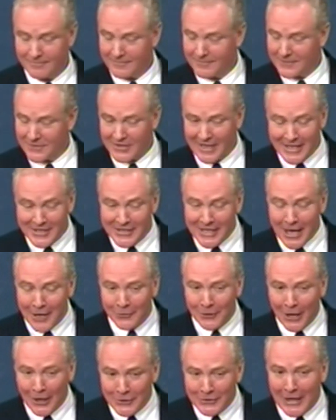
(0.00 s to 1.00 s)
Does that
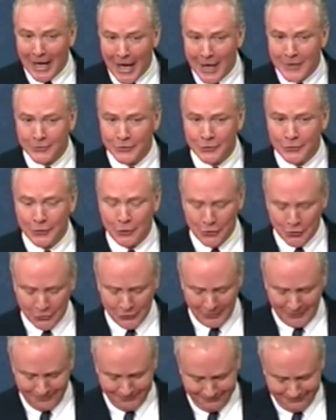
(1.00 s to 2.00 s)
sound
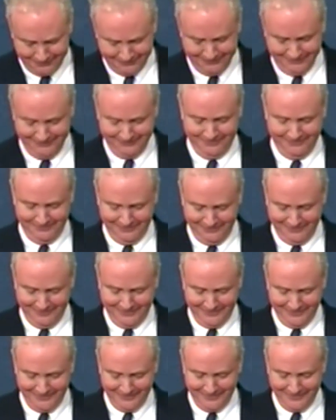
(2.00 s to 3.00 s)
unconstitutional?
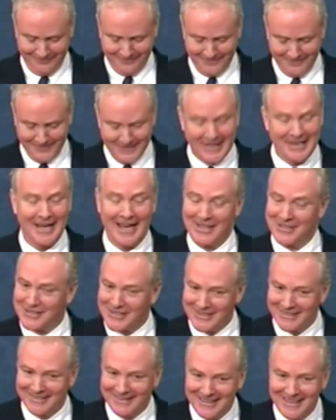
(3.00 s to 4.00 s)
Yes,
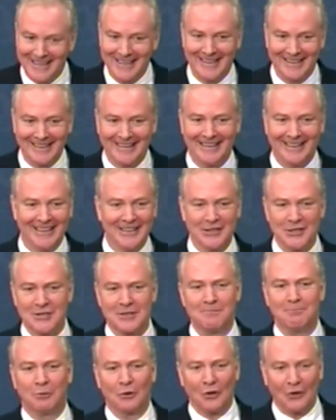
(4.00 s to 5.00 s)
it
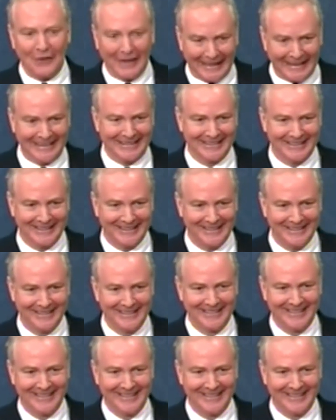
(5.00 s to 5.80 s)
is blatantly